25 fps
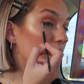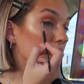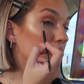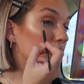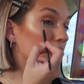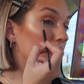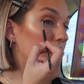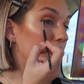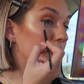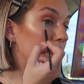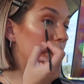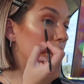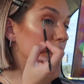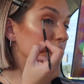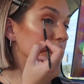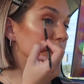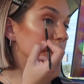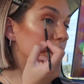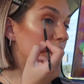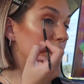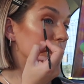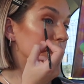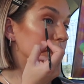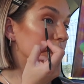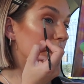I could be
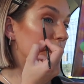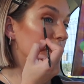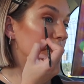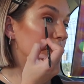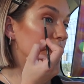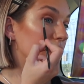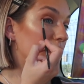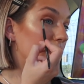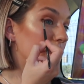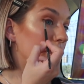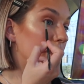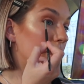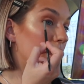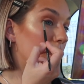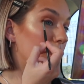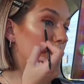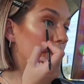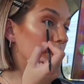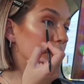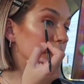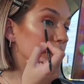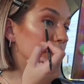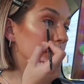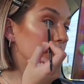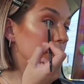outside tanning right now,
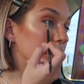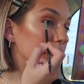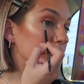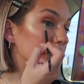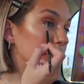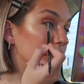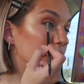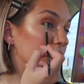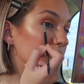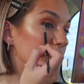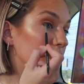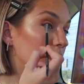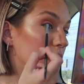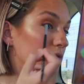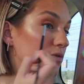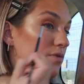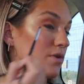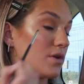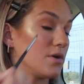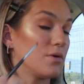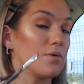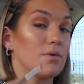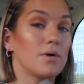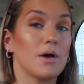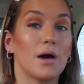but I'm doing this video
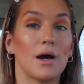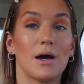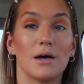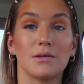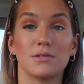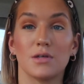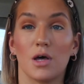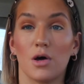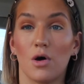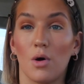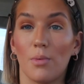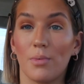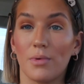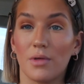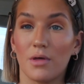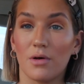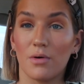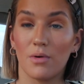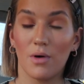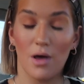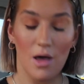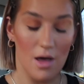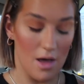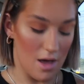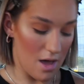for you guys. I hope
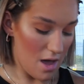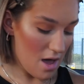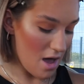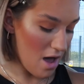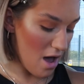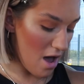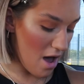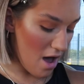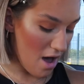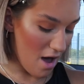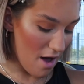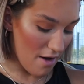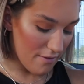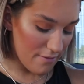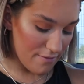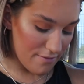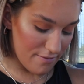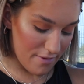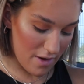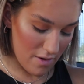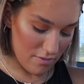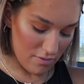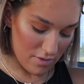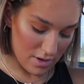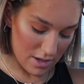you are
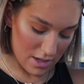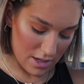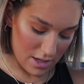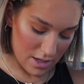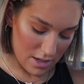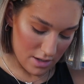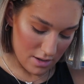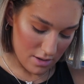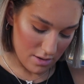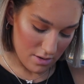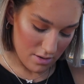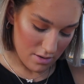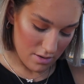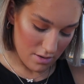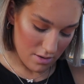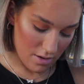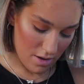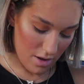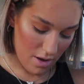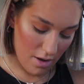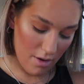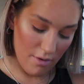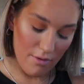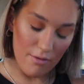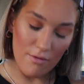very,
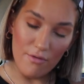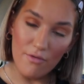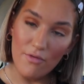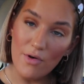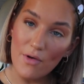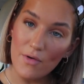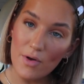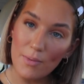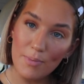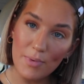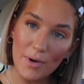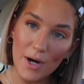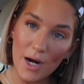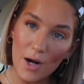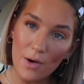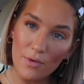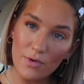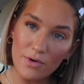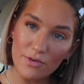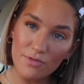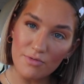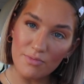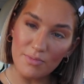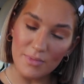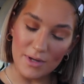very
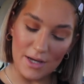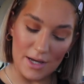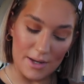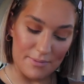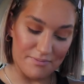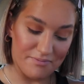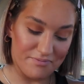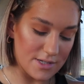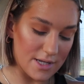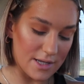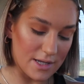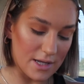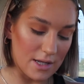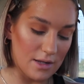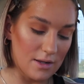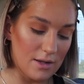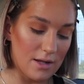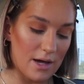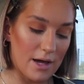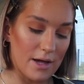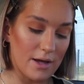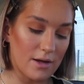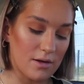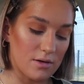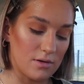proud of me. Take a
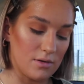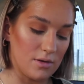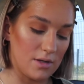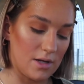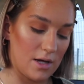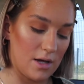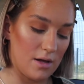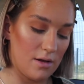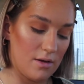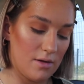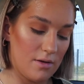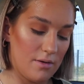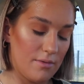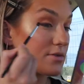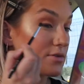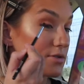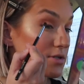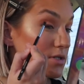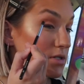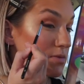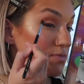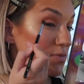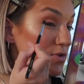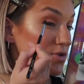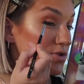lighter colour and
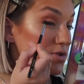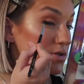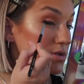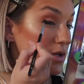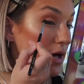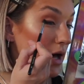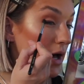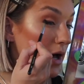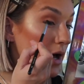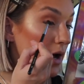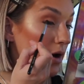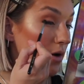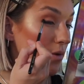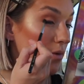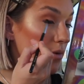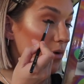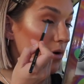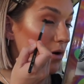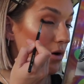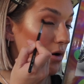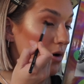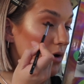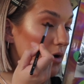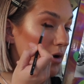just smudge that out.